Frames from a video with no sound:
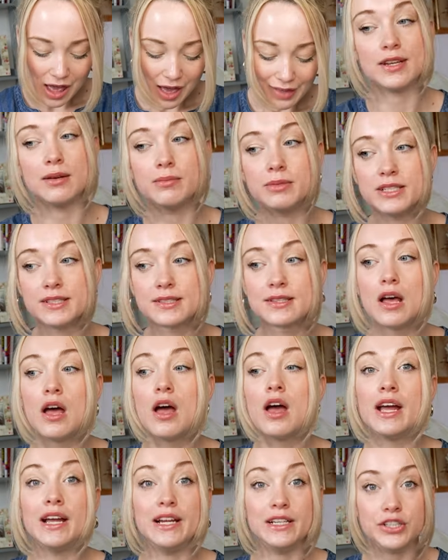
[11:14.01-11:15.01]
Summers
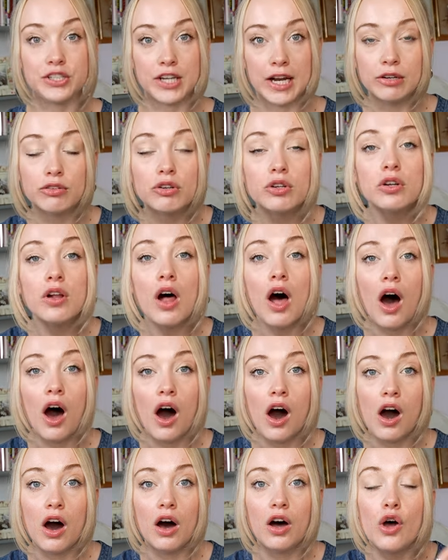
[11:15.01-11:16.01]
in general
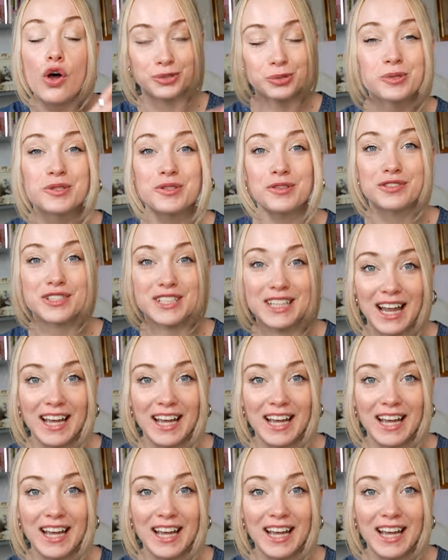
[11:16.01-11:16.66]
are cool, soft and